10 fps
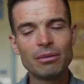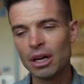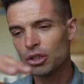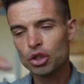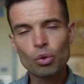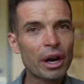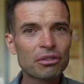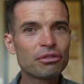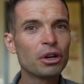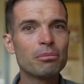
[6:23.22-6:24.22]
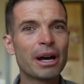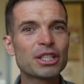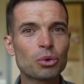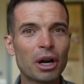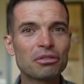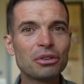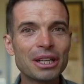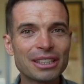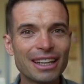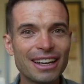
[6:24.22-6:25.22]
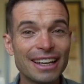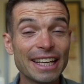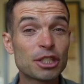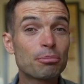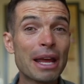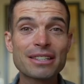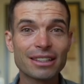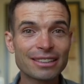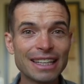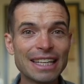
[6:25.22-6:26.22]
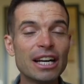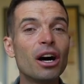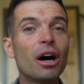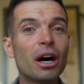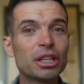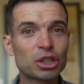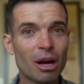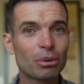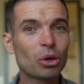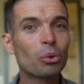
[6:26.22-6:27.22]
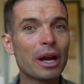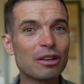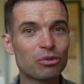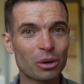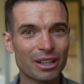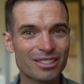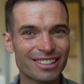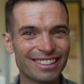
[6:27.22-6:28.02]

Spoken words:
square foot by square foot, it's basically a tropical rainforest,